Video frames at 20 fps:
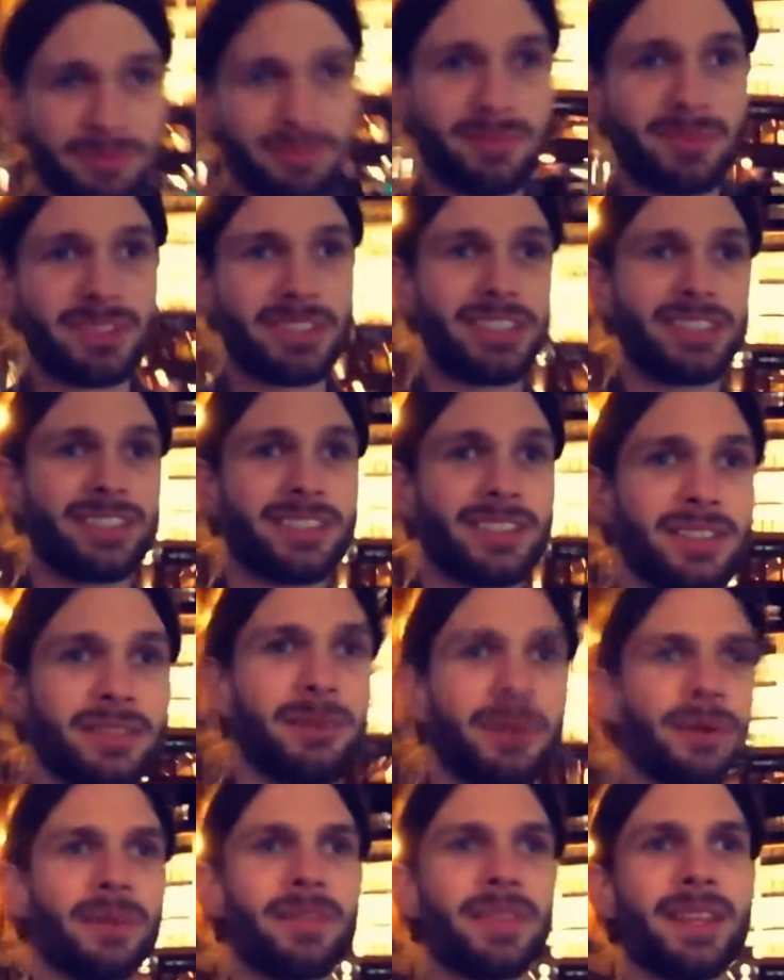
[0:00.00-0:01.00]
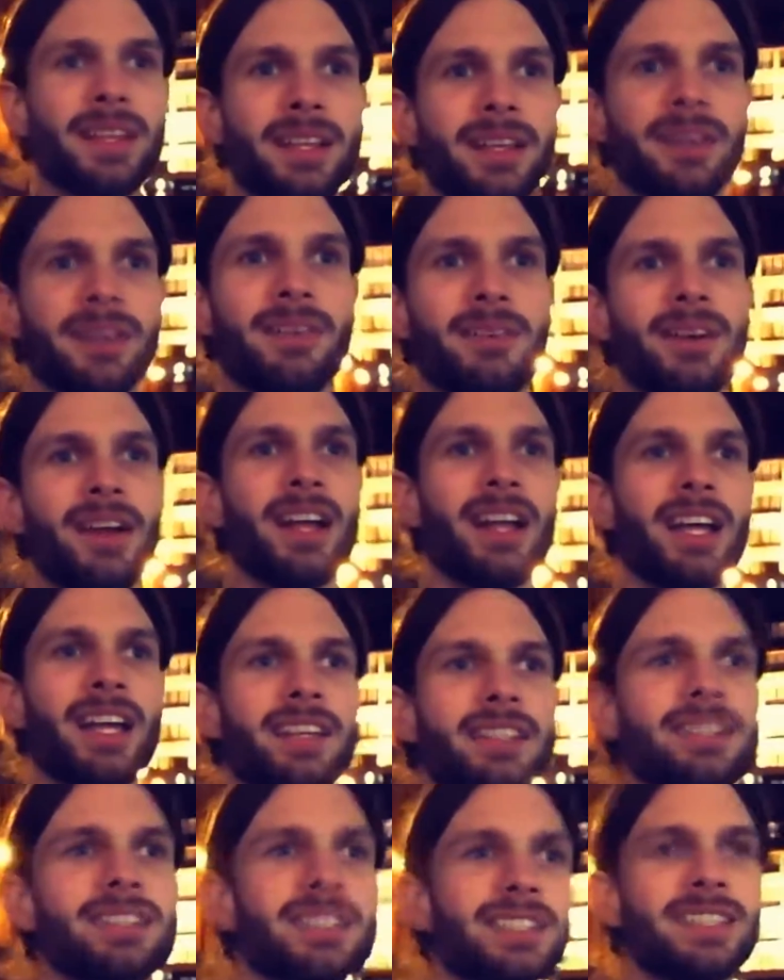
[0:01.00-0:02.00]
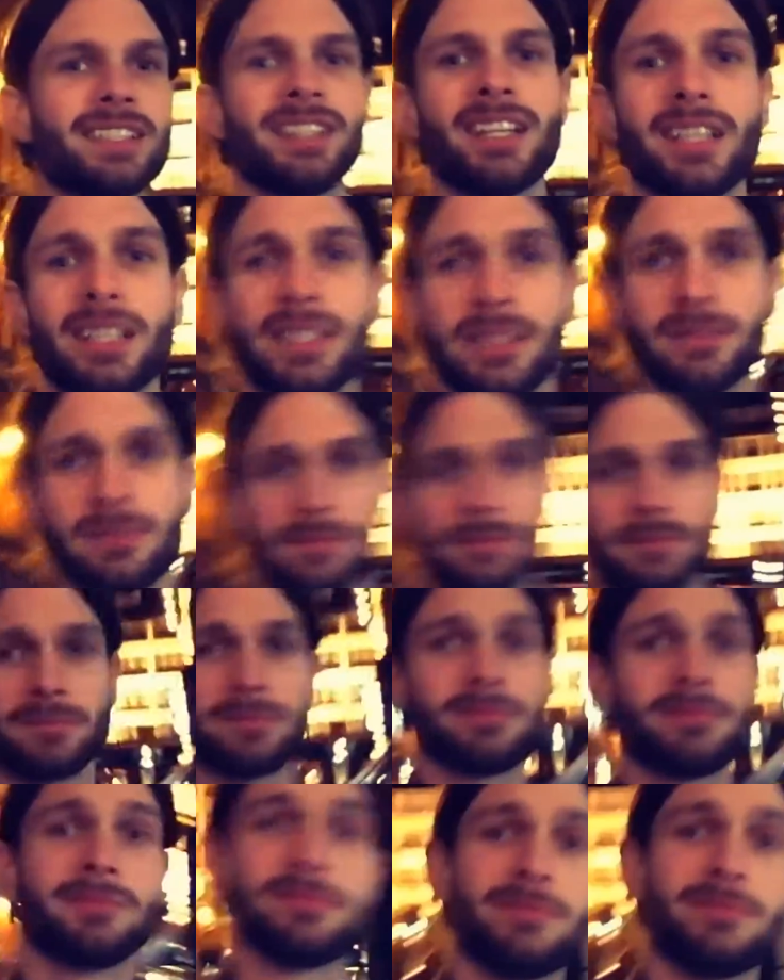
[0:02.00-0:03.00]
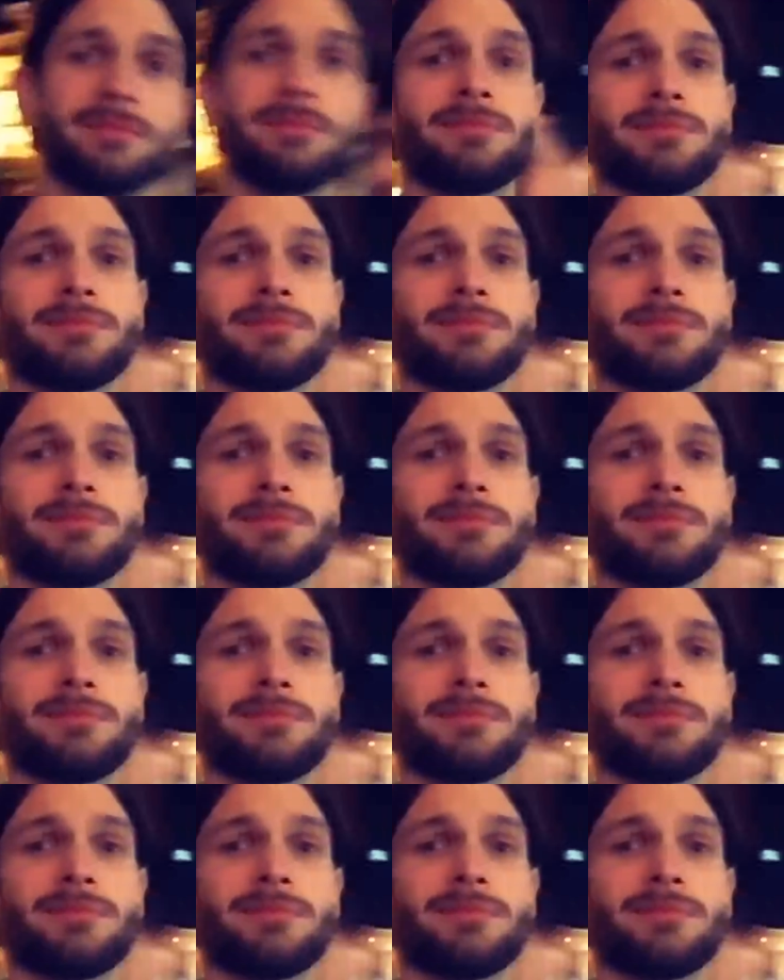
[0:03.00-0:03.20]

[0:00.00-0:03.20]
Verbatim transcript: I've been trying to figure that out for days, but I just can't get the last missing piece.